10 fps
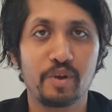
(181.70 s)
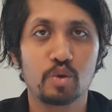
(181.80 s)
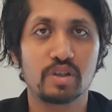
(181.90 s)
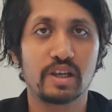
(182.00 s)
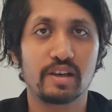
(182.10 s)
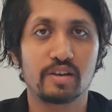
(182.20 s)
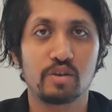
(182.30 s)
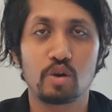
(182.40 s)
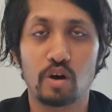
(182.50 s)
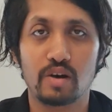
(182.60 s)
using
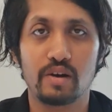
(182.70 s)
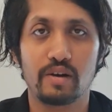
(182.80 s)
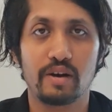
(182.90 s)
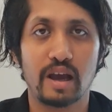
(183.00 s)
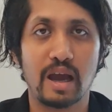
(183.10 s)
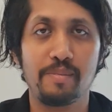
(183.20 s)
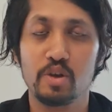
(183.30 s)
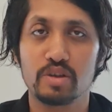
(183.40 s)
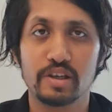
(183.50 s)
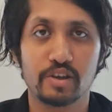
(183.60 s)
Docker, I'm
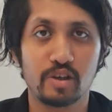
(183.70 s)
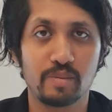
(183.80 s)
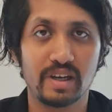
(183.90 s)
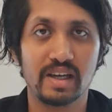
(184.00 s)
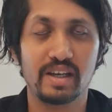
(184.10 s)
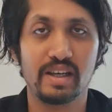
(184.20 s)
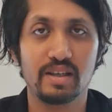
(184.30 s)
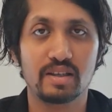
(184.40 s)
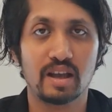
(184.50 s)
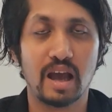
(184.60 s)
using
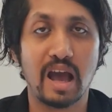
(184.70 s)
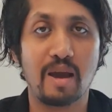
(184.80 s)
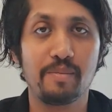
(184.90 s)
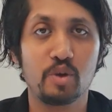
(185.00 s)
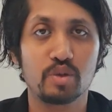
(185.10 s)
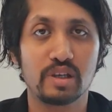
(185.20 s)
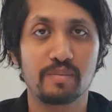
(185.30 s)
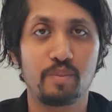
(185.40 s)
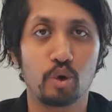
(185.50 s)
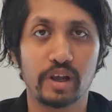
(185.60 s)
Kubernetes, I'm
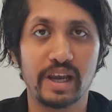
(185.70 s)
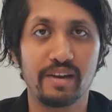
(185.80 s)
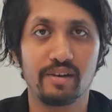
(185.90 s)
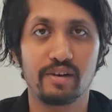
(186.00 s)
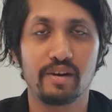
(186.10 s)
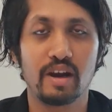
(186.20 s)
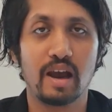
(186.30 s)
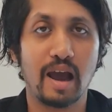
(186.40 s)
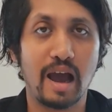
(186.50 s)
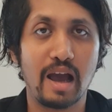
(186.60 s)
using Portainer,
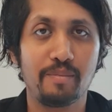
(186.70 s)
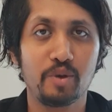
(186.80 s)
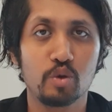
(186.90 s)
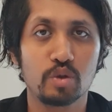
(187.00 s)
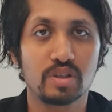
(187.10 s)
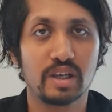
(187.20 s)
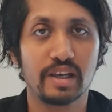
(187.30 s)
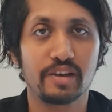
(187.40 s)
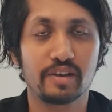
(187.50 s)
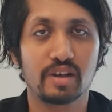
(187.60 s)
I'm
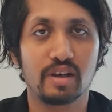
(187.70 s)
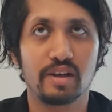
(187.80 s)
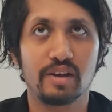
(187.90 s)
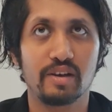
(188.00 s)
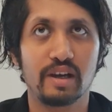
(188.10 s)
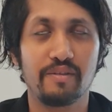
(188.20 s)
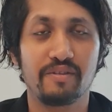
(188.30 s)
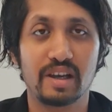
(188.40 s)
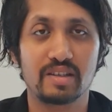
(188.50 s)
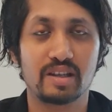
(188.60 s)
using
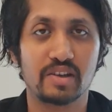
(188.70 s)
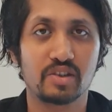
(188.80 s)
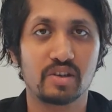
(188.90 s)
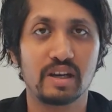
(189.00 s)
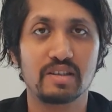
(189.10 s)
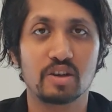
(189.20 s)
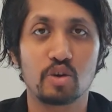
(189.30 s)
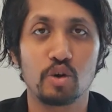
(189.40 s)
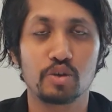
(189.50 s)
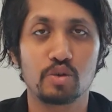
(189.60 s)
infrastructure as a
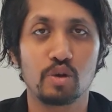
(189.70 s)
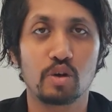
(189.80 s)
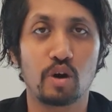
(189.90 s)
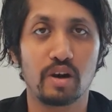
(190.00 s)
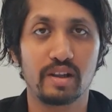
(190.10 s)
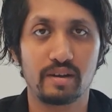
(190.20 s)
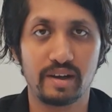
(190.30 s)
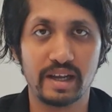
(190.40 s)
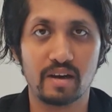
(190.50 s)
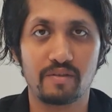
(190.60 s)
code tool called
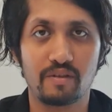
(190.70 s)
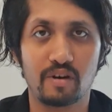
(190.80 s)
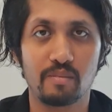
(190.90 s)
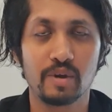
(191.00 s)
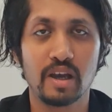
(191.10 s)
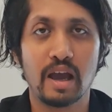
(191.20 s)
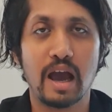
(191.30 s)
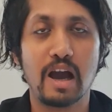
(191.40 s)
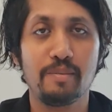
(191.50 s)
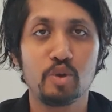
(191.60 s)
Terraform,
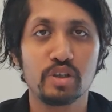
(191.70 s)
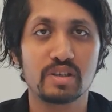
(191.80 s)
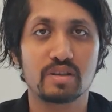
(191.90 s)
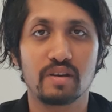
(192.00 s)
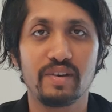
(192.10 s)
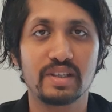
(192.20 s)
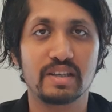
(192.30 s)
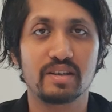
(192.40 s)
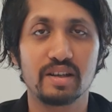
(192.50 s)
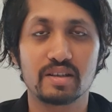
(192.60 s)
I'm using service
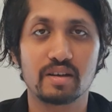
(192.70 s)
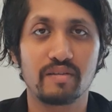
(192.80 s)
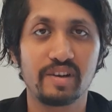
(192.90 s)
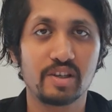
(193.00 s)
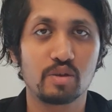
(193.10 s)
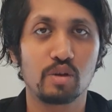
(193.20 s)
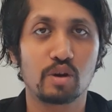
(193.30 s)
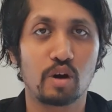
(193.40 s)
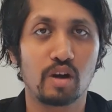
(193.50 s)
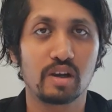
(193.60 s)
as a discovery tool
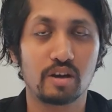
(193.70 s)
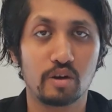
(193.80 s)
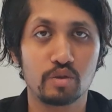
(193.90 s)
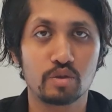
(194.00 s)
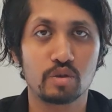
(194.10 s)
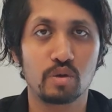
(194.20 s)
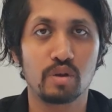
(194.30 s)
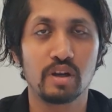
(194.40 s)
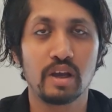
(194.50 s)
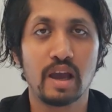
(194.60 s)
called
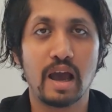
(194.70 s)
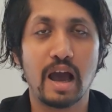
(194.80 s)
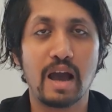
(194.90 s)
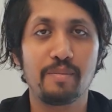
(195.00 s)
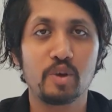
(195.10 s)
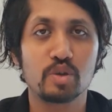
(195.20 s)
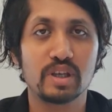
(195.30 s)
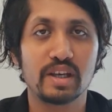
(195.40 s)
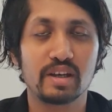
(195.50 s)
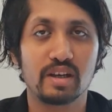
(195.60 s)
Console, I'm
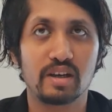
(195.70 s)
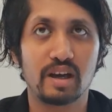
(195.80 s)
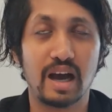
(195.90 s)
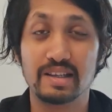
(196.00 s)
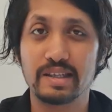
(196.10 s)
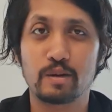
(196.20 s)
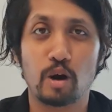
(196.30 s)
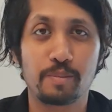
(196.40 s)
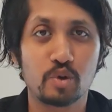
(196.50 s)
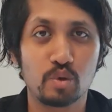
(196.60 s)
using
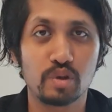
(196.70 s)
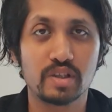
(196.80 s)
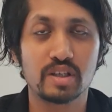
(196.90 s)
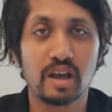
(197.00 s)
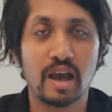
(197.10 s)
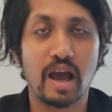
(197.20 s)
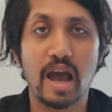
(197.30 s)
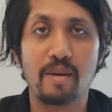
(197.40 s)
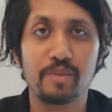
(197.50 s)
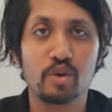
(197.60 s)
HashiCorp tools,
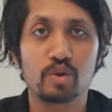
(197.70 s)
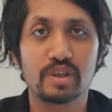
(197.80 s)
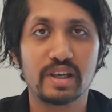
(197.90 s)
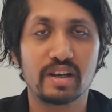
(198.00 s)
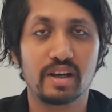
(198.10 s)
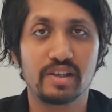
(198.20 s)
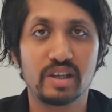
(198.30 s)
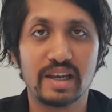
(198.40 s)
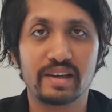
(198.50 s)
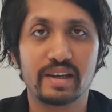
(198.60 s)
I'm using
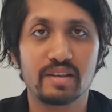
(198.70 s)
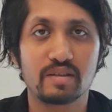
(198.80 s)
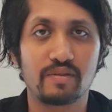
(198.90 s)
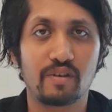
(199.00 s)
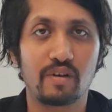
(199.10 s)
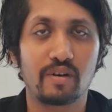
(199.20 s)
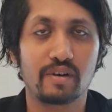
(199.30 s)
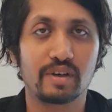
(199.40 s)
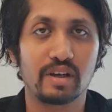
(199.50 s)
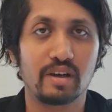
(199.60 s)
Jenkins
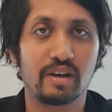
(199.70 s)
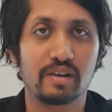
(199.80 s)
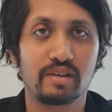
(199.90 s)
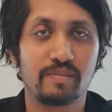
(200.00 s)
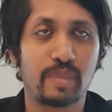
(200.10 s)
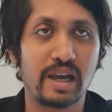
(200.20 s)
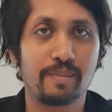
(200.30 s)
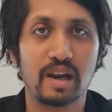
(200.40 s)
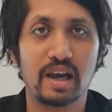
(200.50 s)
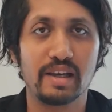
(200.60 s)
for
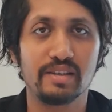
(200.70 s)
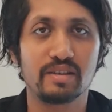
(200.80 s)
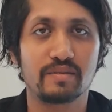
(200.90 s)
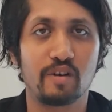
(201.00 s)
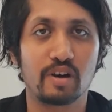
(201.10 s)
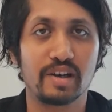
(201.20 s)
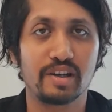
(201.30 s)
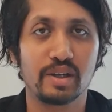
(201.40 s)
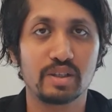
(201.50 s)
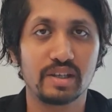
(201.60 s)
pipelines for
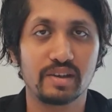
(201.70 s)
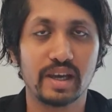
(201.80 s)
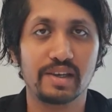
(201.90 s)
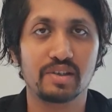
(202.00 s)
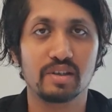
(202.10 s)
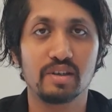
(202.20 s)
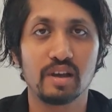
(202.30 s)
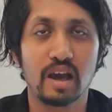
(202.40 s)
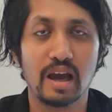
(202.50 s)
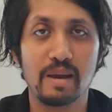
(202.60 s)
continuous integration,
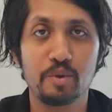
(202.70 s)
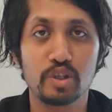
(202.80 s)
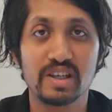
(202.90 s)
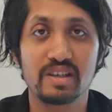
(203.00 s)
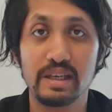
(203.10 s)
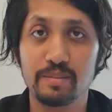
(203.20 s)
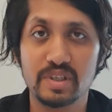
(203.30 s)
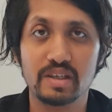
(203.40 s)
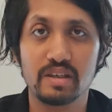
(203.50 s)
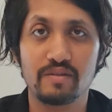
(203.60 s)
I'm using
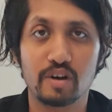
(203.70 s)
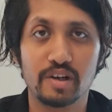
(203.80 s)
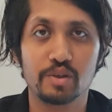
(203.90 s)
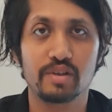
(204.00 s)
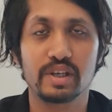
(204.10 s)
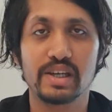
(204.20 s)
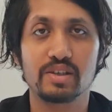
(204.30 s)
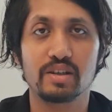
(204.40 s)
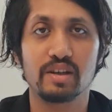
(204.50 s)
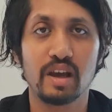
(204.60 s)
TeamCity for continuous
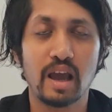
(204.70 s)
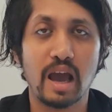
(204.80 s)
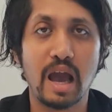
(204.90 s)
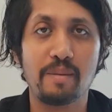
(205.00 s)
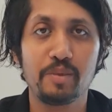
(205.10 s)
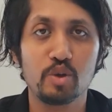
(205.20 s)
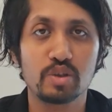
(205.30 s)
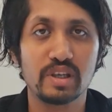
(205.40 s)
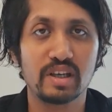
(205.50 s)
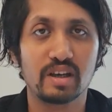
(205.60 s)
integration, I'm
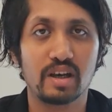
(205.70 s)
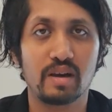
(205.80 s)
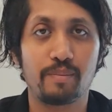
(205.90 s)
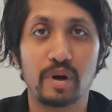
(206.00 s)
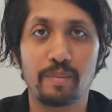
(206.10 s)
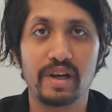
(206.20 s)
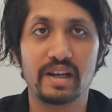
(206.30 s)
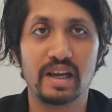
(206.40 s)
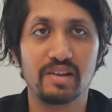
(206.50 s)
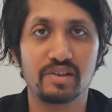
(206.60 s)
using Puppet
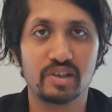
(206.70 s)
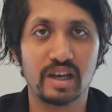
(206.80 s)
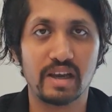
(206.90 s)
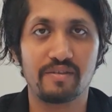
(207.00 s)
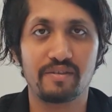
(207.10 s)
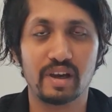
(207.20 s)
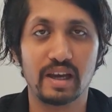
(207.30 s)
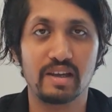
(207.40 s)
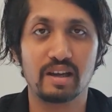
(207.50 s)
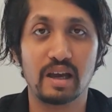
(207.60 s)
and Chef,
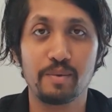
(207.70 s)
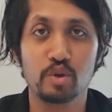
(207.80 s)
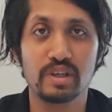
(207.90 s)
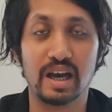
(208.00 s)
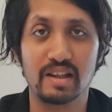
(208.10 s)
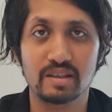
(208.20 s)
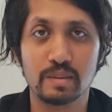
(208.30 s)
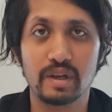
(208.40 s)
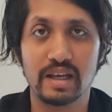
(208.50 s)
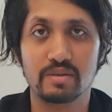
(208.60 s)
and I'm using
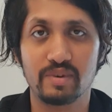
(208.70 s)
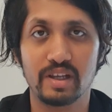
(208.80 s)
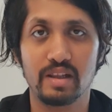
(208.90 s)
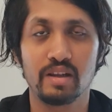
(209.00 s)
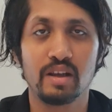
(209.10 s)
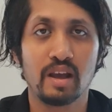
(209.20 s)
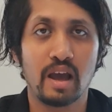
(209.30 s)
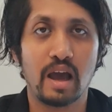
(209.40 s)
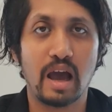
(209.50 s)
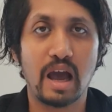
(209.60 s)
Ansible as well,
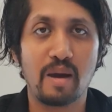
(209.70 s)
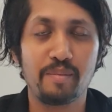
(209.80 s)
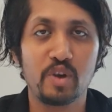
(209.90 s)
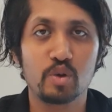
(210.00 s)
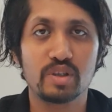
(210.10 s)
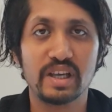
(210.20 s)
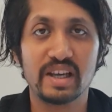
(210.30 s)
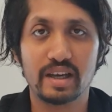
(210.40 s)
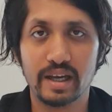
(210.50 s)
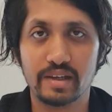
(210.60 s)
I'm
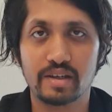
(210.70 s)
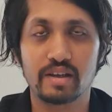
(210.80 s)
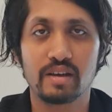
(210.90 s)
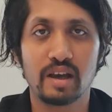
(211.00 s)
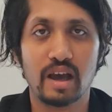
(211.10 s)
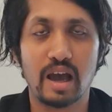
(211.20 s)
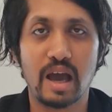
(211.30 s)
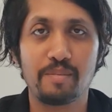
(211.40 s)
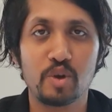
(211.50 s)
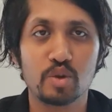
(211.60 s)
using Git,
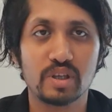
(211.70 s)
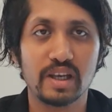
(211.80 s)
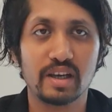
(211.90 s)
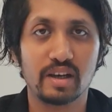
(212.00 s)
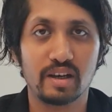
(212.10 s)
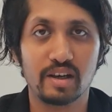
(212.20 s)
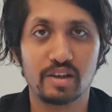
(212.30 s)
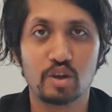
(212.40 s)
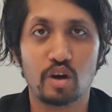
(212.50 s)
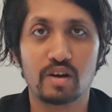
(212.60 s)
I'm using
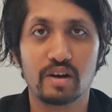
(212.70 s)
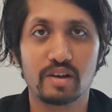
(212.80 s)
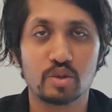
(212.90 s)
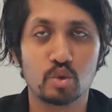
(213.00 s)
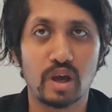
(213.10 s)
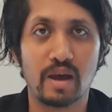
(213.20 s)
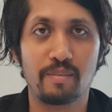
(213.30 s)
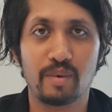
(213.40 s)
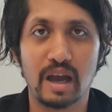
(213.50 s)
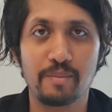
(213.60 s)
Docker
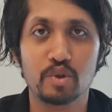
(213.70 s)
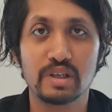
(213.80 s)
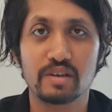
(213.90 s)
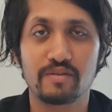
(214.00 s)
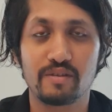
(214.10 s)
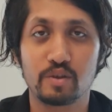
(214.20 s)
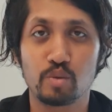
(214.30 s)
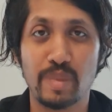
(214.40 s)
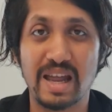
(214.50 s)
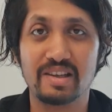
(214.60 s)
Swarm, I'm using to
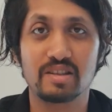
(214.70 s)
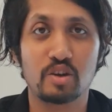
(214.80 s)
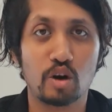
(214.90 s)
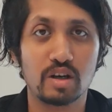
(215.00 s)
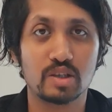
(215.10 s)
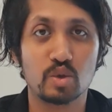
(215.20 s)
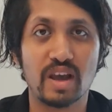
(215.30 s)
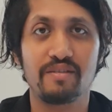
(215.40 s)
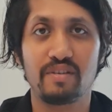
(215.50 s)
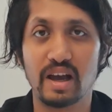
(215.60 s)
manage the Docker
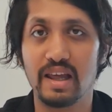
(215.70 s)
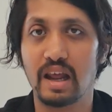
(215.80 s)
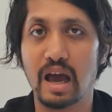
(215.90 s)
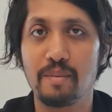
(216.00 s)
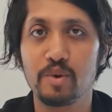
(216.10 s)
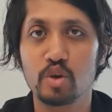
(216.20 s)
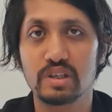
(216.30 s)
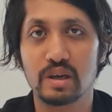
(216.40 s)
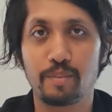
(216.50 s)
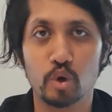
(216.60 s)
Swarm file, I'm
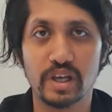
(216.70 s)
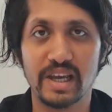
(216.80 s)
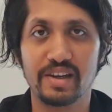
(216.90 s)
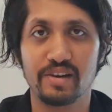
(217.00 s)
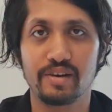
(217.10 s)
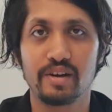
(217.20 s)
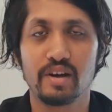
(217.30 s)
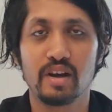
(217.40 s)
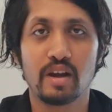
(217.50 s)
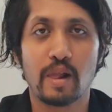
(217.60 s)
using a Portainer,
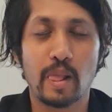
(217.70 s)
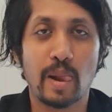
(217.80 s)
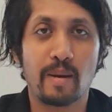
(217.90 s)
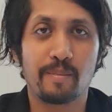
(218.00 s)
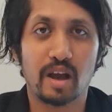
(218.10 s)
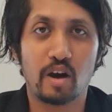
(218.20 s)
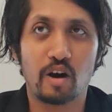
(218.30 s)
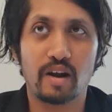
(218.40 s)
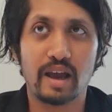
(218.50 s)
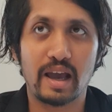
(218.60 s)

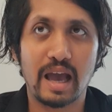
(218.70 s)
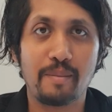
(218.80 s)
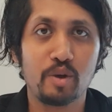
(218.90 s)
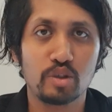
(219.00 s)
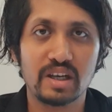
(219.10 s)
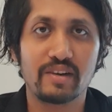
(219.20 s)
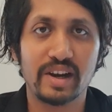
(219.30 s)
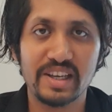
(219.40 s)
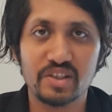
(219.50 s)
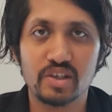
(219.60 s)
or I'm using a
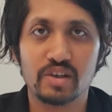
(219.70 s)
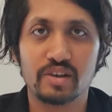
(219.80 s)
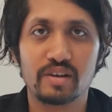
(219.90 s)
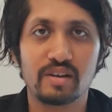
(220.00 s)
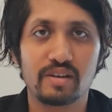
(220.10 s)
Ranger